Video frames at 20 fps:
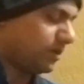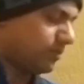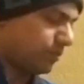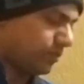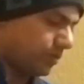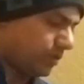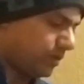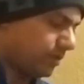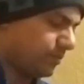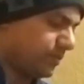
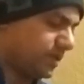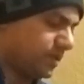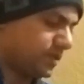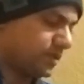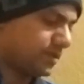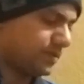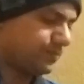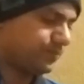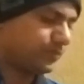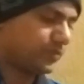
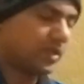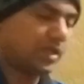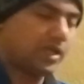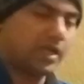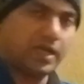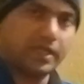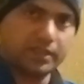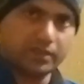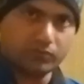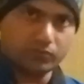employment
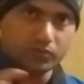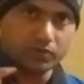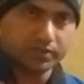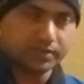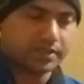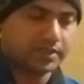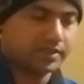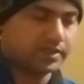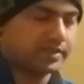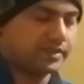and the
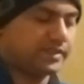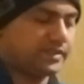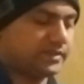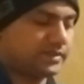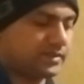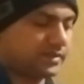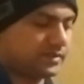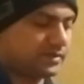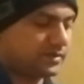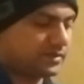working
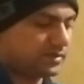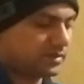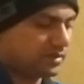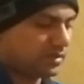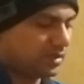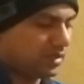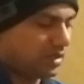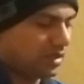conditions.